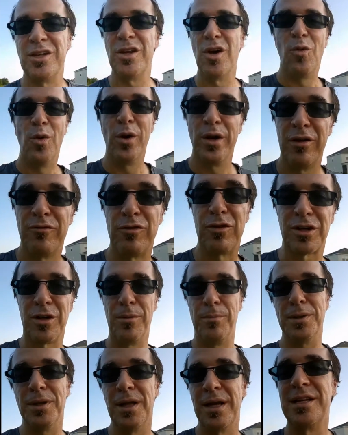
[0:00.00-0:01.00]
no one ever
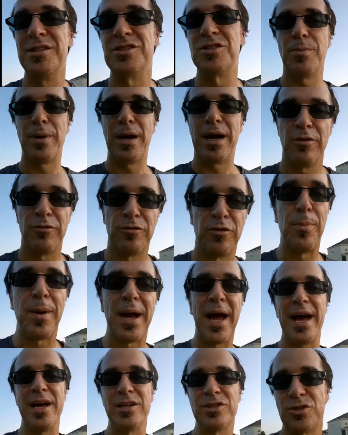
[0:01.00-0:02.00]
complains about for
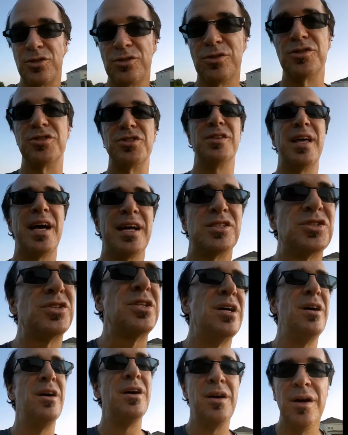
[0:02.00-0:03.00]
pastors, and that's